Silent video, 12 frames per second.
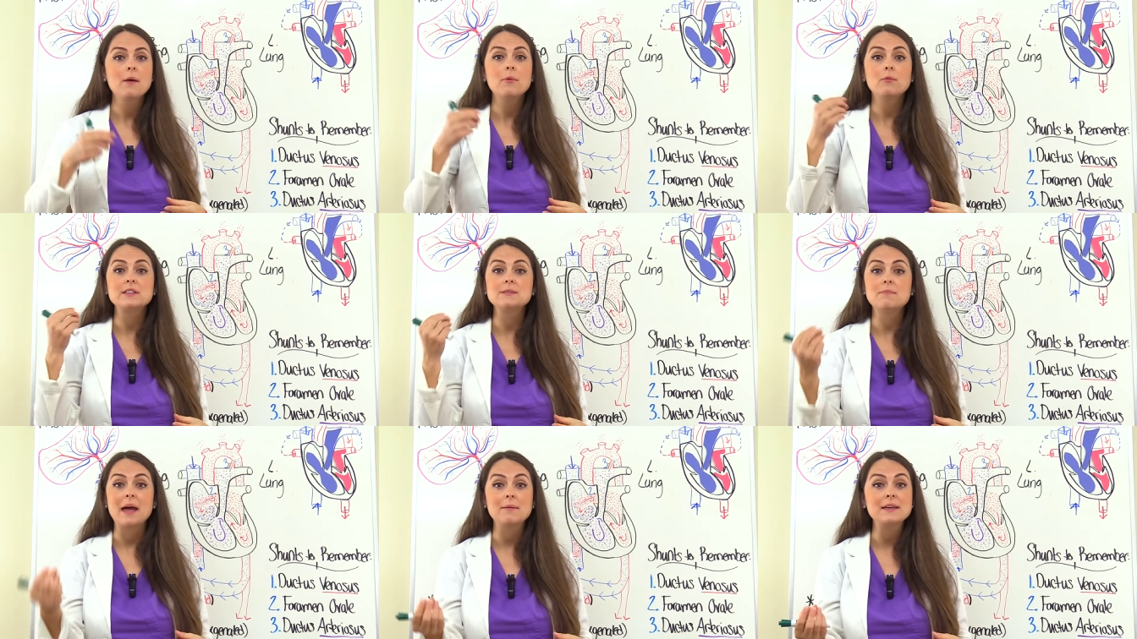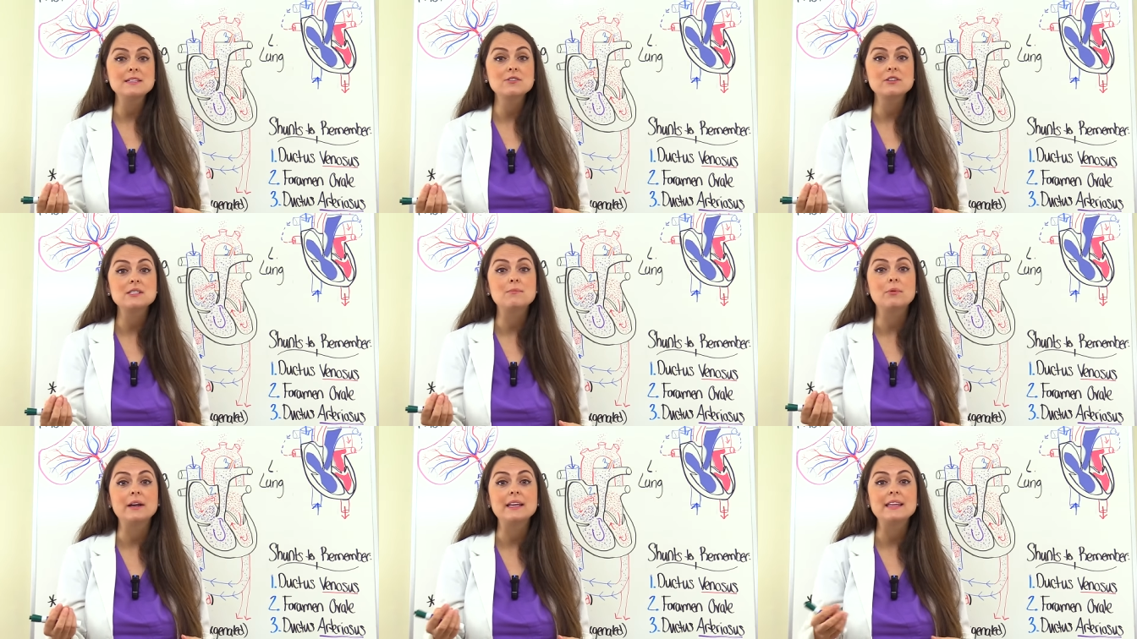But once baby starts
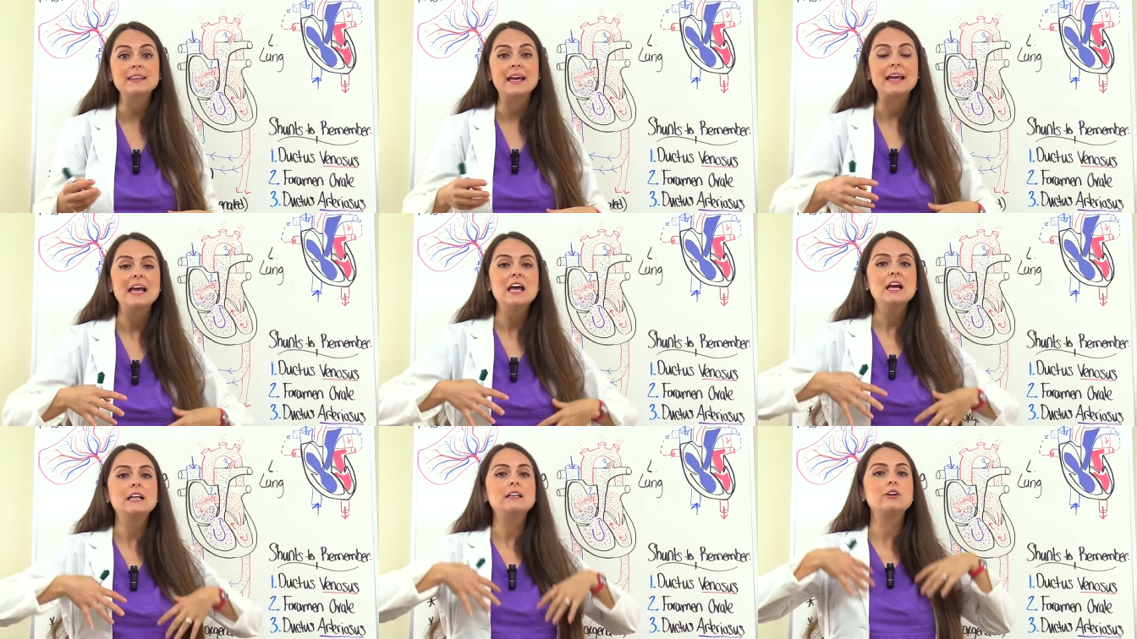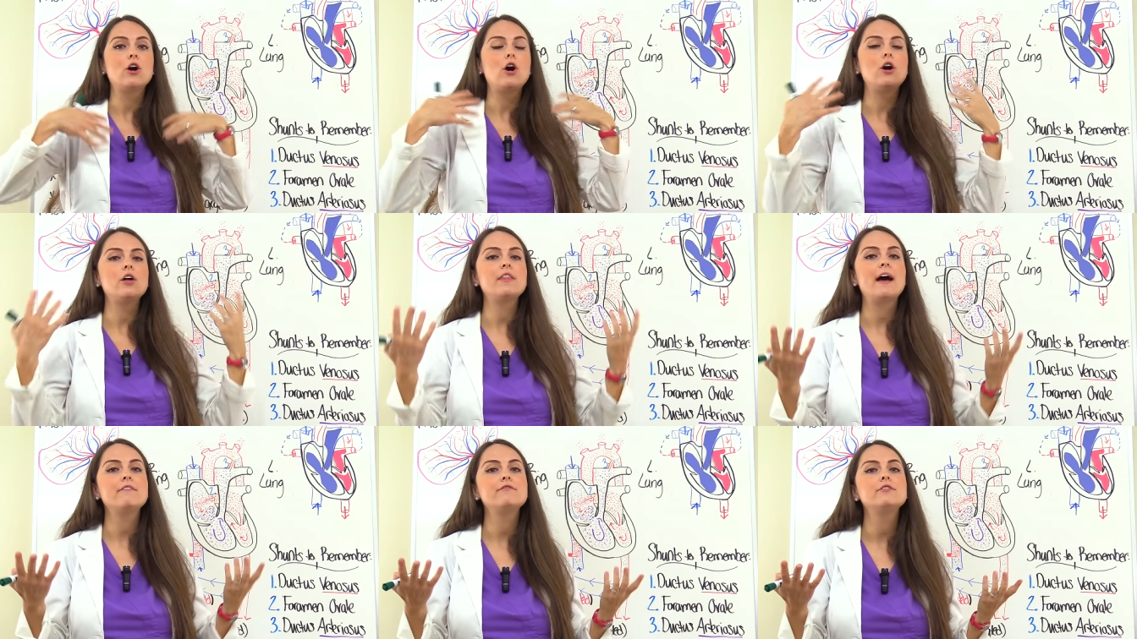breathing, they clear all
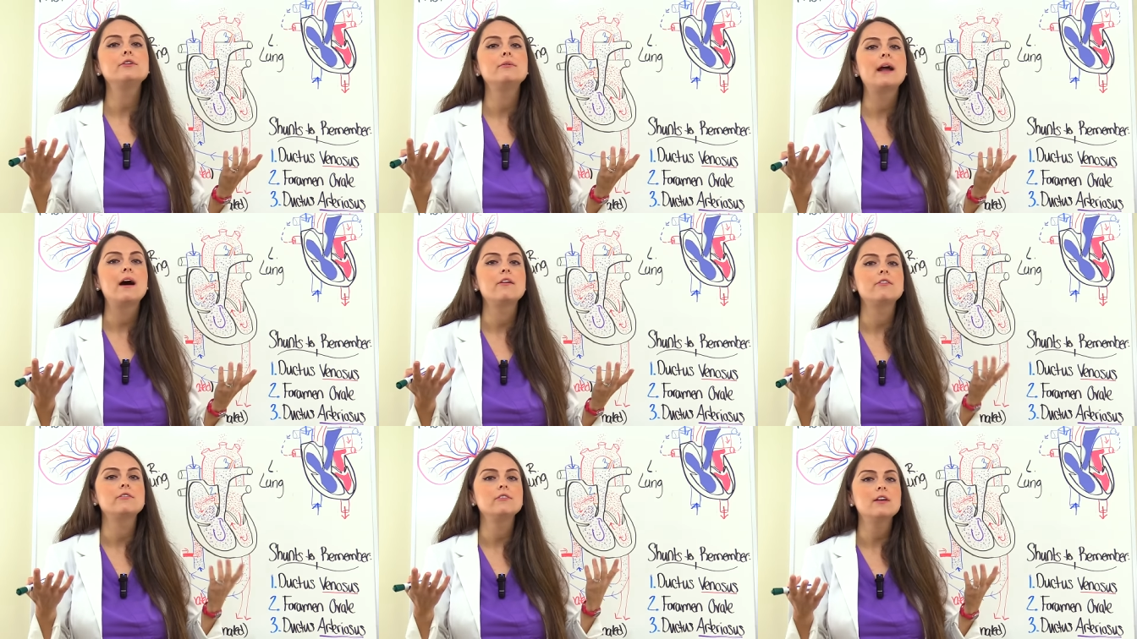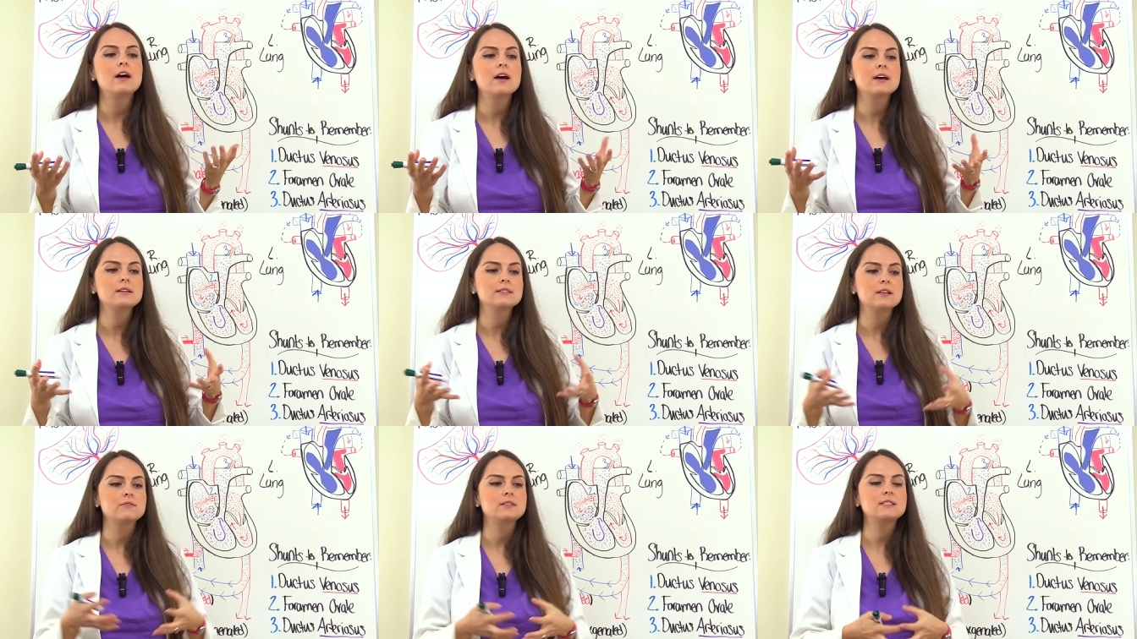that fluid out of their
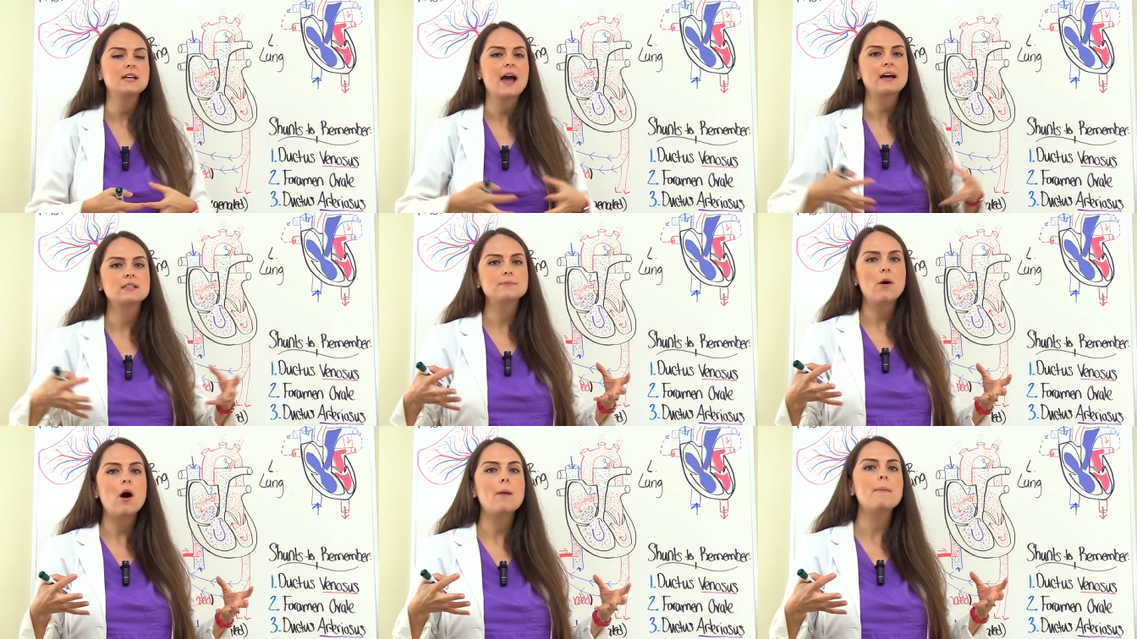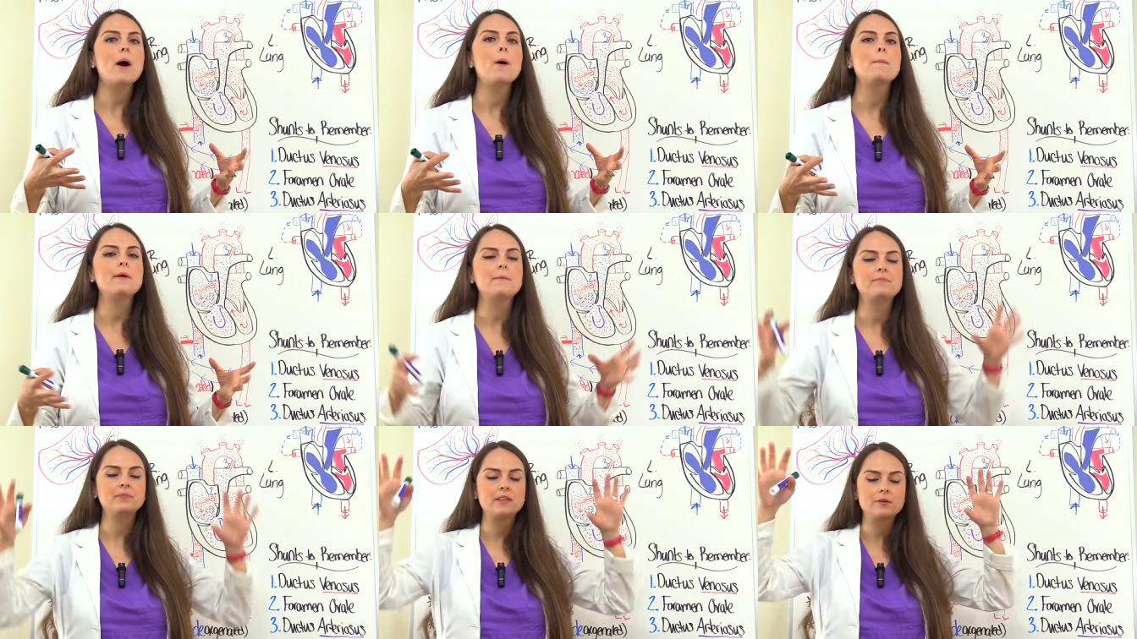lungs. Those sacs pop
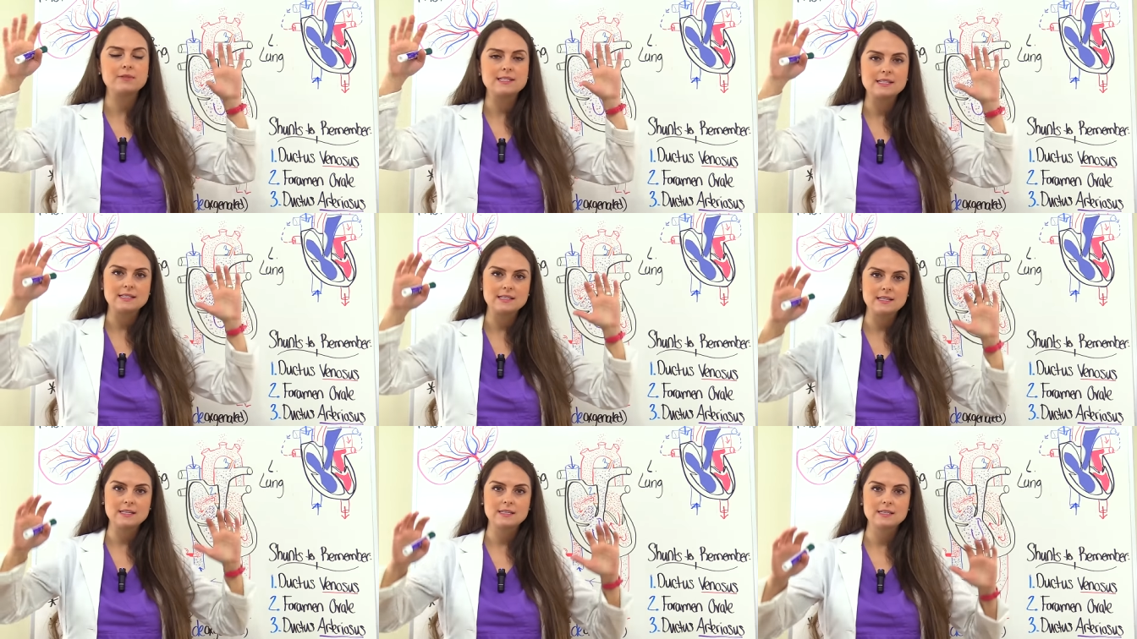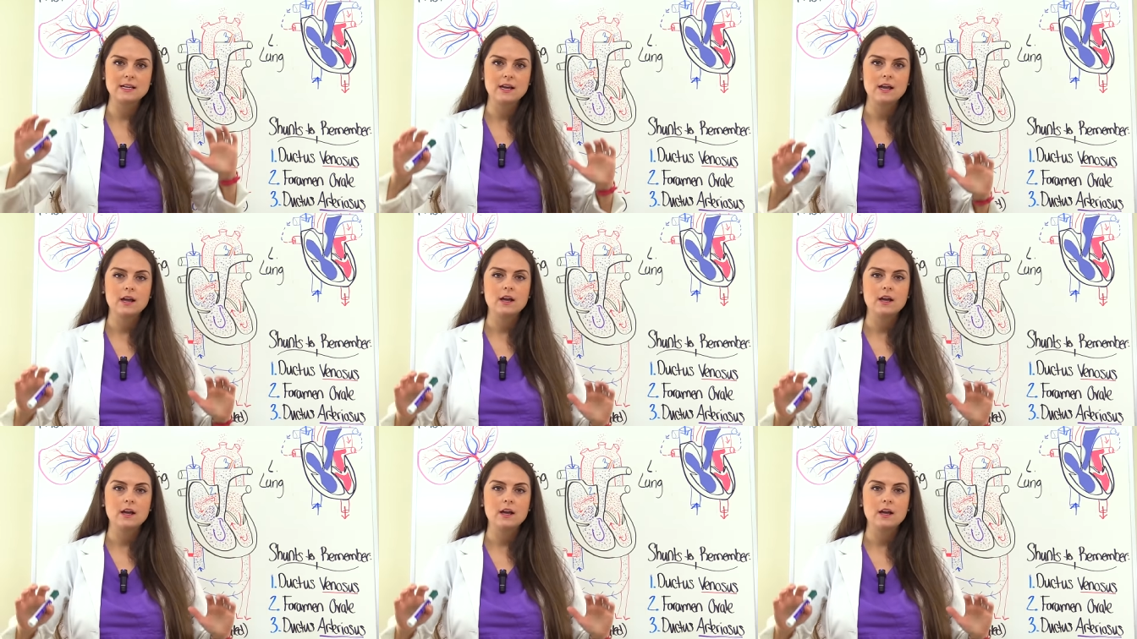open. The resistance